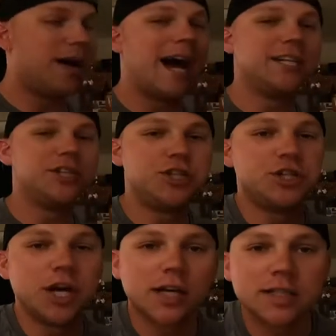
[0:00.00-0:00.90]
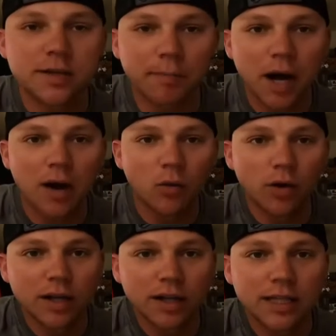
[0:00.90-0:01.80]
I just bought
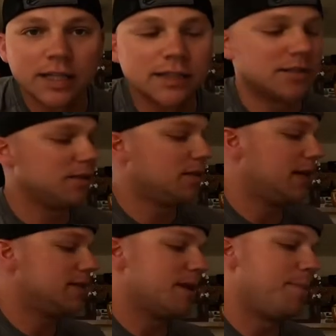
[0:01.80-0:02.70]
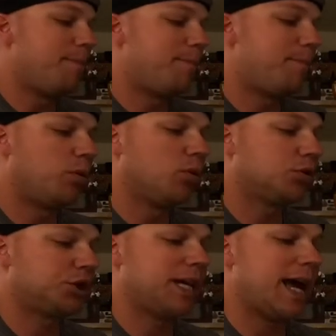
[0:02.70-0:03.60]
one of these. It's a bull
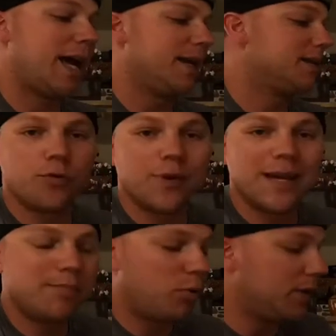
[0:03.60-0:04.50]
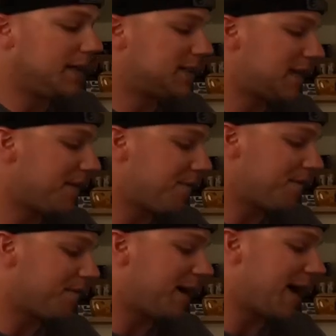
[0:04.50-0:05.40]
shad, three point seven
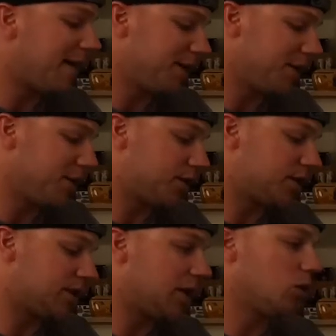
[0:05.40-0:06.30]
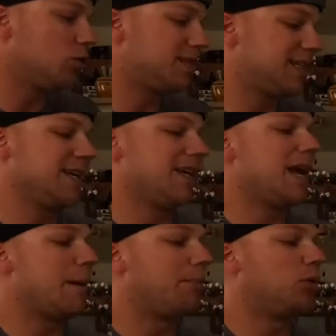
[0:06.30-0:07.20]
five inch slow
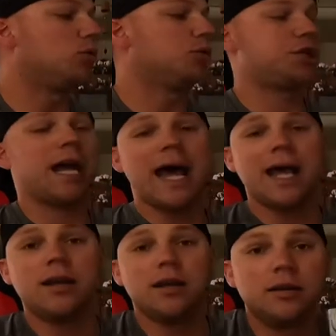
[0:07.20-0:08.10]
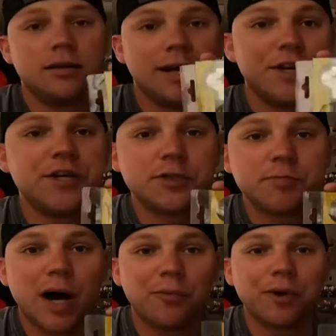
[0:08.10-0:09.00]
sinking bull shad. I just
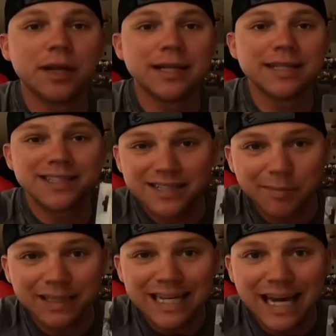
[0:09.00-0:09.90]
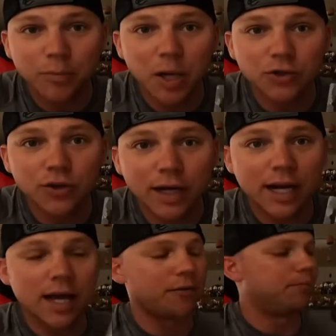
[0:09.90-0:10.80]
bought one of these. It's in my tackle box right
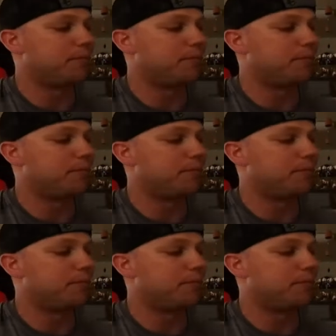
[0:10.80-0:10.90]
now.